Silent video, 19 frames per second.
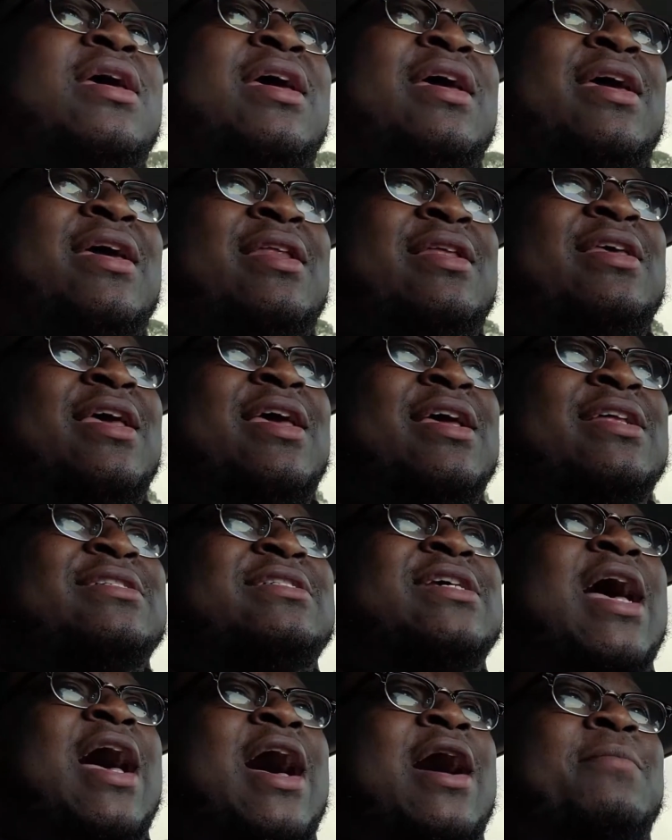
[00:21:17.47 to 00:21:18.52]
and getting
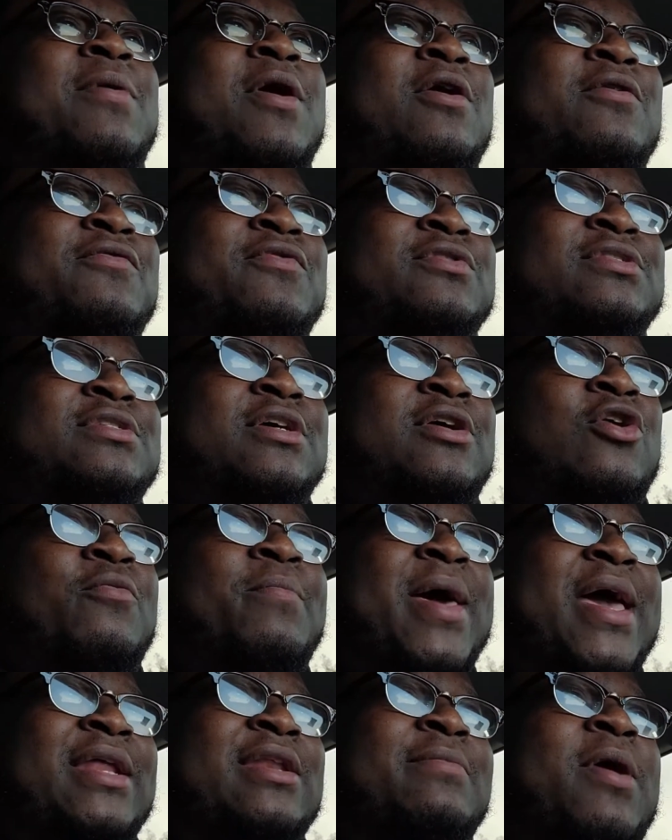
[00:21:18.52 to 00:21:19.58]
job offers to go
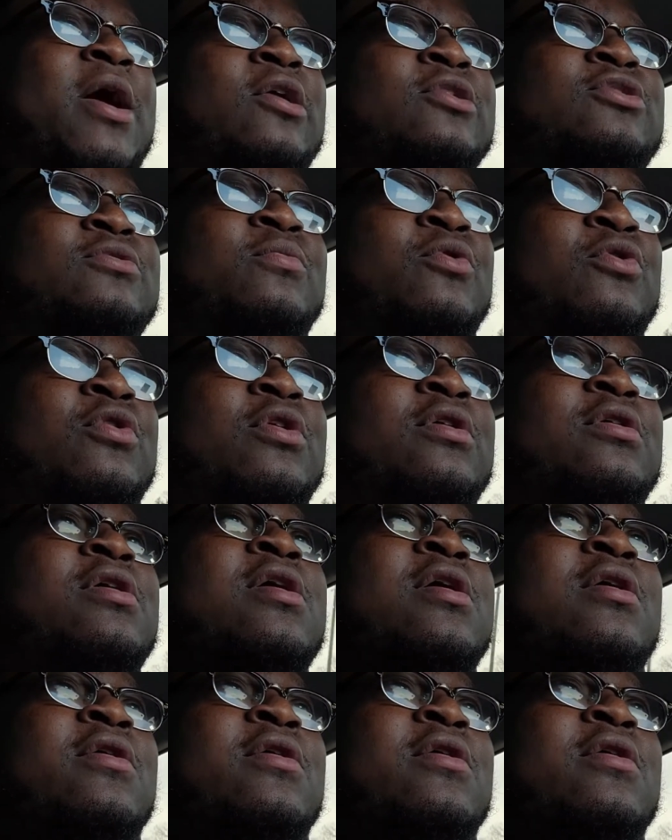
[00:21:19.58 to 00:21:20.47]
back to Baltimore